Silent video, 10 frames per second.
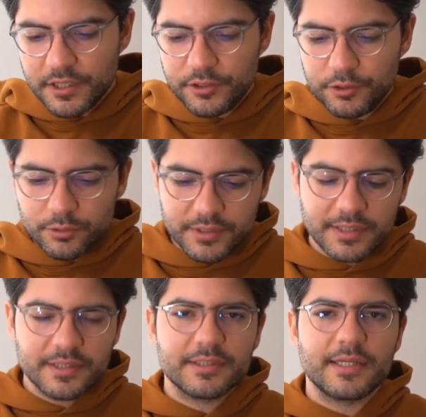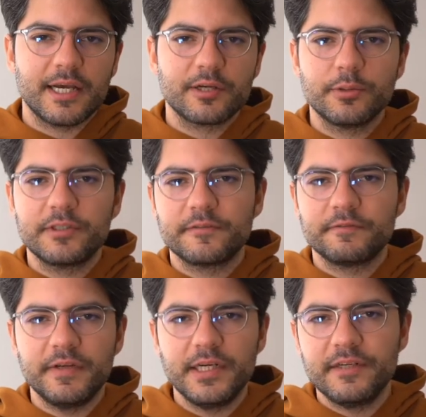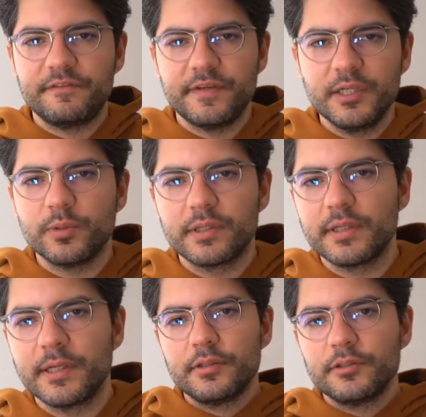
using this language very frequently.